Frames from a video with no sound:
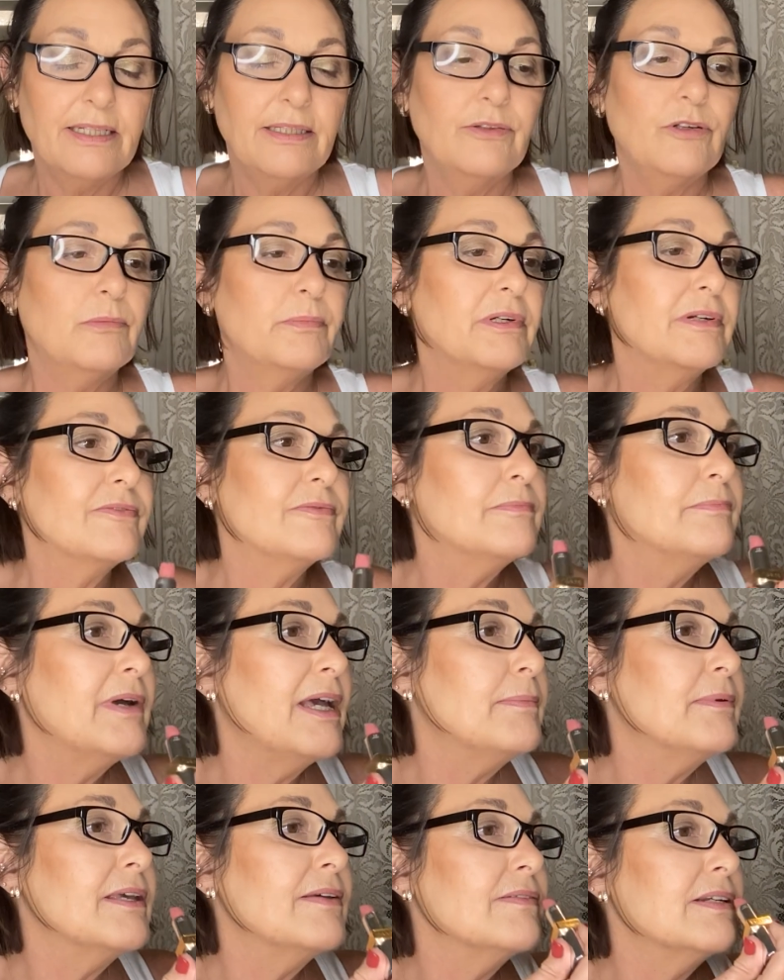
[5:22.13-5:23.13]
a little bit of
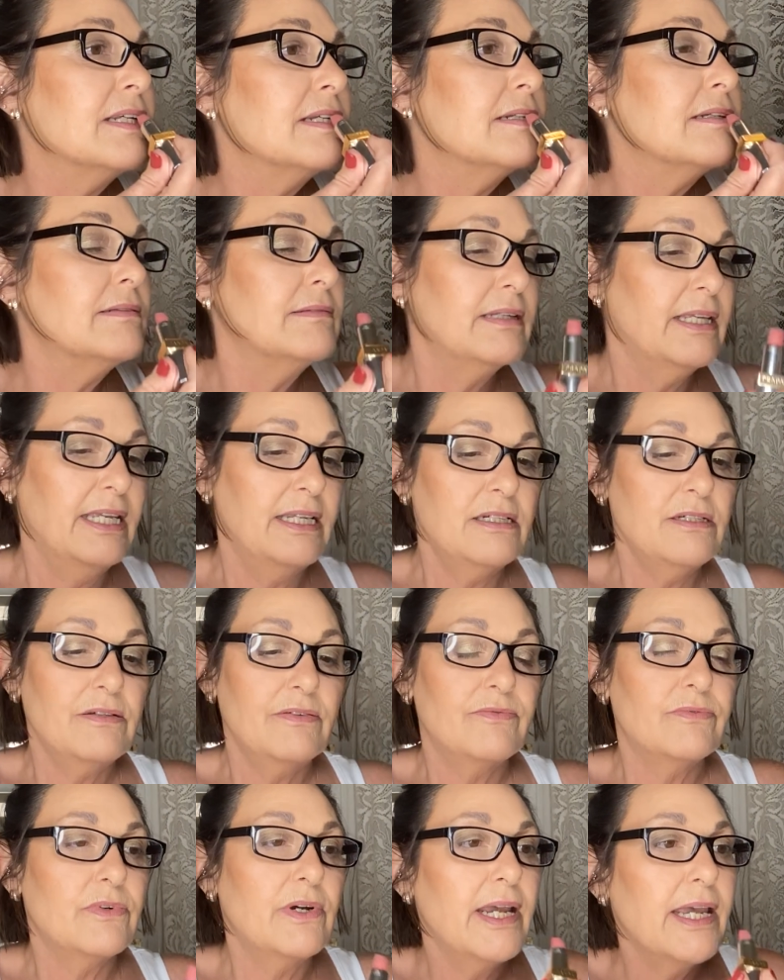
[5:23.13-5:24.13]
maybe even a hint
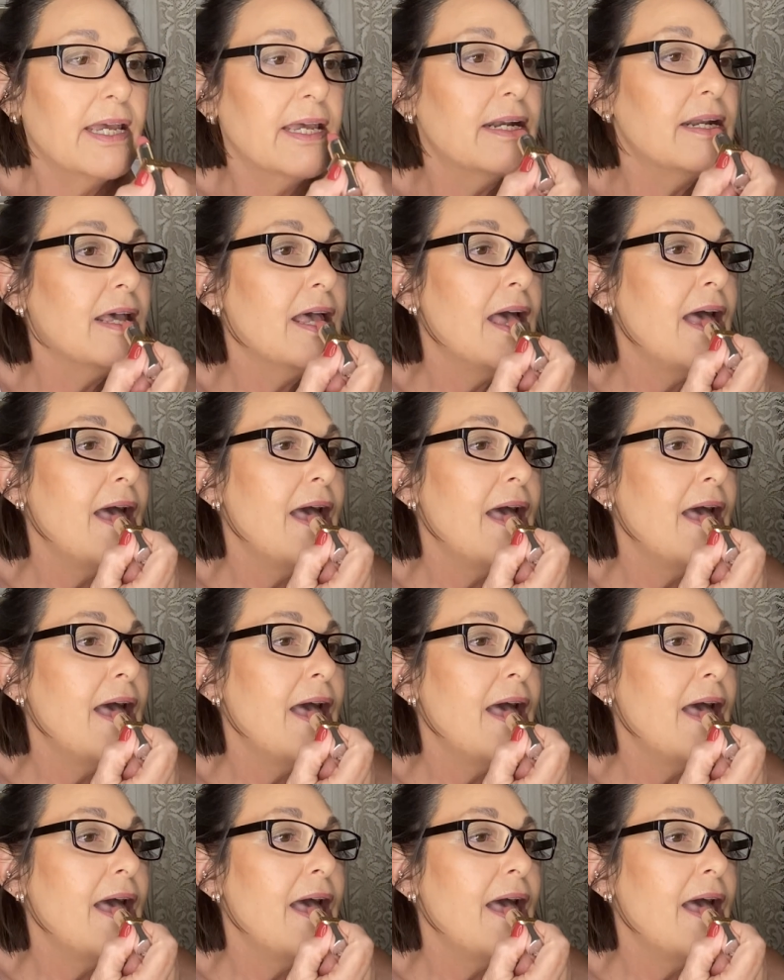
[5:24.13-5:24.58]
of red.